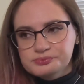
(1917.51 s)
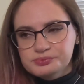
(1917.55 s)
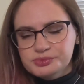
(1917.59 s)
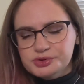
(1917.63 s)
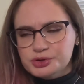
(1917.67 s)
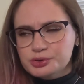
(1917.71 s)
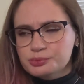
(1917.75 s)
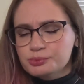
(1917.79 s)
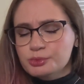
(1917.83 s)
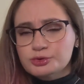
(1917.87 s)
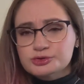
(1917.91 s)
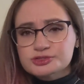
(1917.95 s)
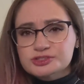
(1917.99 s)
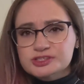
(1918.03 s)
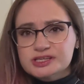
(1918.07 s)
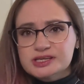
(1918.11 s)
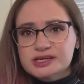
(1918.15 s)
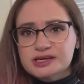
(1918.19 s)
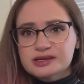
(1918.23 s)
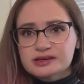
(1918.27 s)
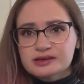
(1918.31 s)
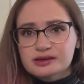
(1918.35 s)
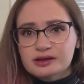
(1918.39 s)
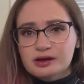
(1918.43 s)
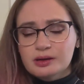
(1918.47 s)
that are mostly
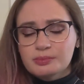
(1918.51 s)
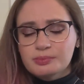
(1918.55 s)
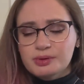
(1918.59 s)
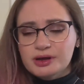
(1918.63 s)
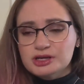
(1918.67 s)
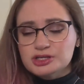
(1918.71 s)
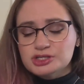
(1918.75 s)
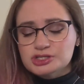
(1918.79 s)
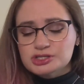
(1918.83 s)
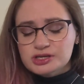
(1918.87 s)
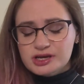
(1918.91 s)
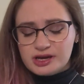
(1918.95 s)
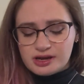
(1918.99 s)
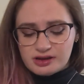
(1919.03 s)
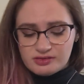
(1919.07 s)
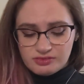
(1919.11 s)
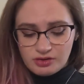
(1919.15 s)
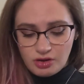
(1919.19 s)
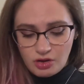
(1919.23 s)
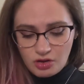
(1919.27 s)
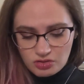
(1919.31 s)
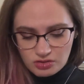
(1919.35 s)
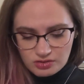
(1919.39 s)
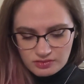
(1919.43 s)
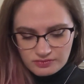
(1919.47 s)
kitted up. I should have
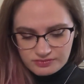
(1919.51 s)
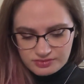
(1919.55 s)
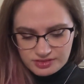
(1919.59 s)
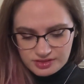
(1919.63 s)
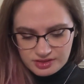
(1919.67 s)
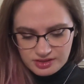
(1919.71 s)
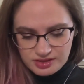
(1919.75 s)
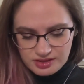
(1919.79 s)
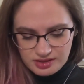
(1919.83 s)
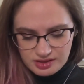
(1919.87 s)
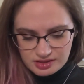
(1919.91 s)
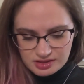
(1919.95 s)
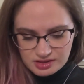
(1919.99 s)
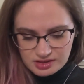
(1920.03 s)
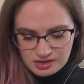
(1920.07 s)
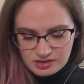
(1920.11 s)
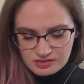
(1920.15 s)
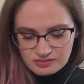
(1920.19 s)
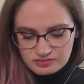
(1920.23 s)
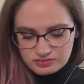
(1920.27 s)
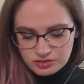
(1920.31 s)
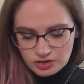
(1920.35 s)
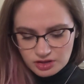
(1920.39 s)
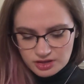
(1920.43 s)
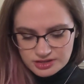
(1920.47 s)
all of the
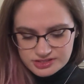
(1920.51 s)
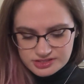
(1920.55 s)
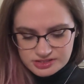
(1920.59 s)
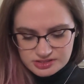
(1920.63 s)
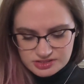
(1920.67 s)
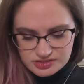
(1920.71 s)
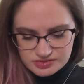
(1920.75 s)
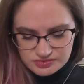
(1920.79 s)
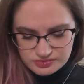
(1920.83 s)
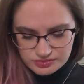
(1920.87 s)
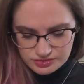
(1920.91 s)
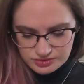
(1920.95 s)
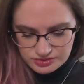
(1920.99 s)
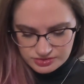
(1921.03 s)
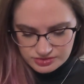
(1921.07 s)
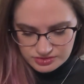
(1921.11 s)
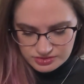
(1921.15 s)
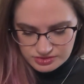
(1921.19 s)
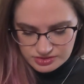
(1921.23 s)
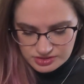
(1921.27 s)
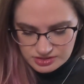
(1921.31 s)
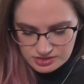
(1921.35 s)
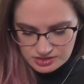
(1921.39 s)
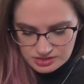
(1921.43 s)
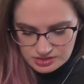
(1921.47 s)
flosses
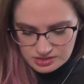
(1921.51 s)
for